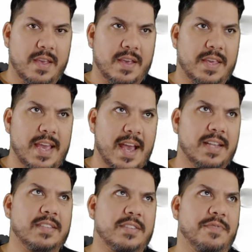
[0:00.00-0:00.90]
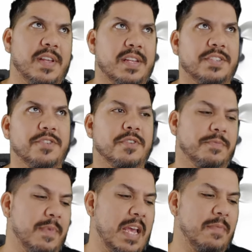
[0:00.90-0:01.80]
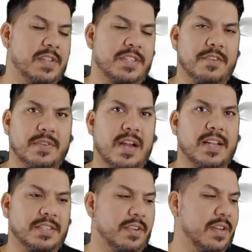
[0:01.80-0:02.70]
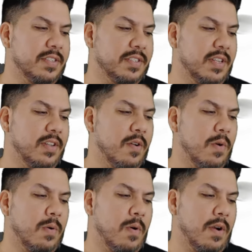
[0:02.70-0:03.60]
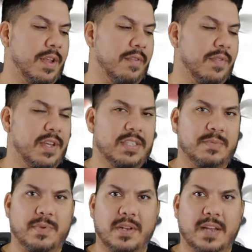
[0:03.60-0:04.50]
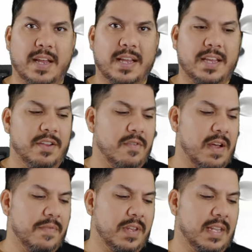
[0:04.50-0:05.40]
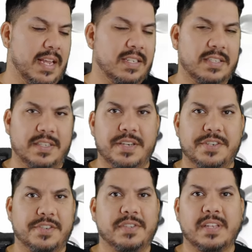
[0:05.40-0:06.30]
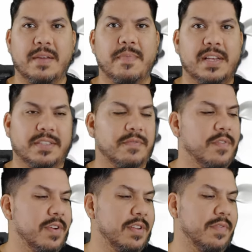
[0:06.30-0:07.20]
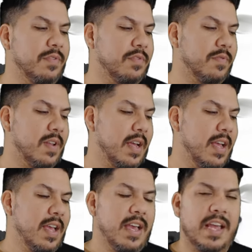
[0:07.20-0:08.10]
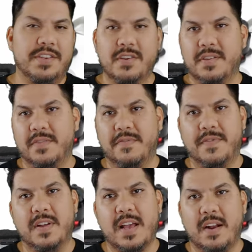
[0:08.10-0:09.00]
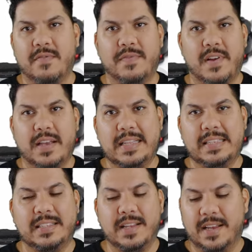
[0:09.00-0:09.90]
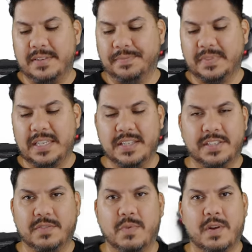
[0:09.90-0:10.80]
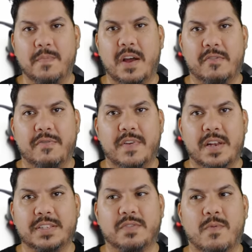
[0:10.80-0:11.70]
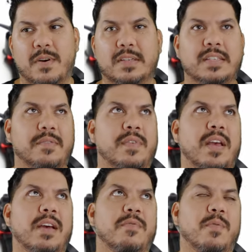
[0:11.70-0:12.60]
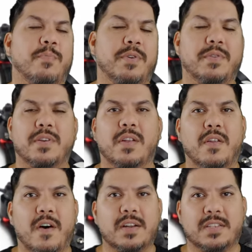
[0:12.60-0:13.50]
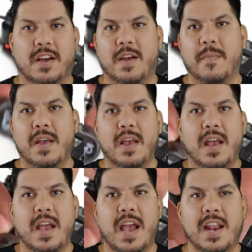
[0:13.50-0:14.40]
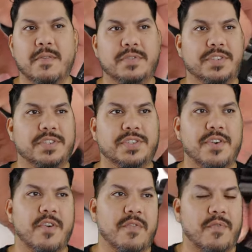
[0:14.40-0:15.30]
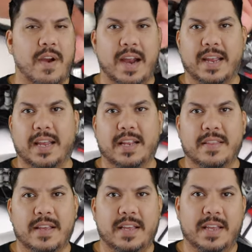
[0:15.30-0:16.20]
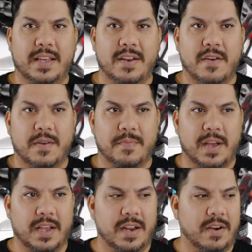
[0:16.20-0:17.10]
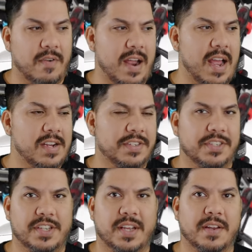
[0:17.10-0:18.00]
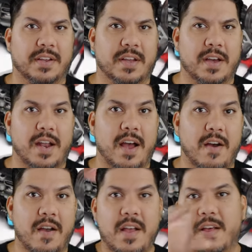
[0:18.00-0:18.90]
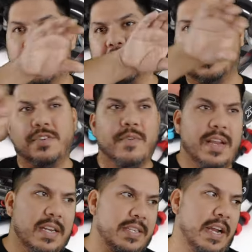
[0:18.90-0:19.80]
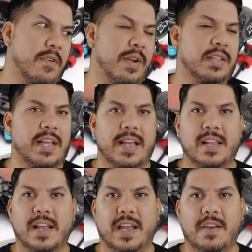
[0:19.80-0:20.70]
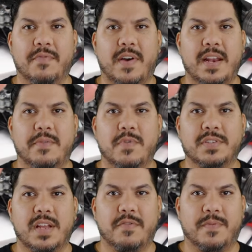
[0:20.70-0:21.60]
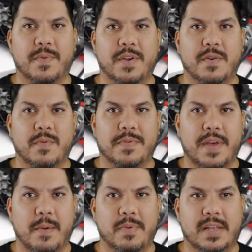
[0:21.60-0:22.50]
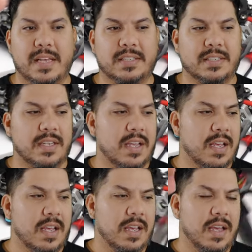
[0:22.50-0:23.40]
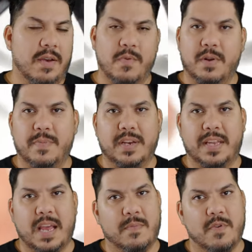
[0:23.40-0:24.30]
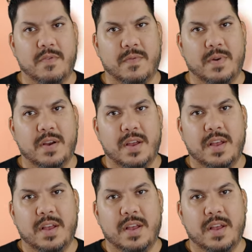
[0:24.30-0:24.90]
yes, the Phoenix 2 is maybe still not as good as the lower quality of this, but like you don't have the latency issues, and that makes it very difficult to fly. It took the fun out of flying this thing, and this is one of my funnest quads I've ever built in a long time, and it was just nerve-wracking thinking, you know, am I going to crash? Is it going to cut out? The screen tearing thing, like if I was not familiar with that place, it would have been game over.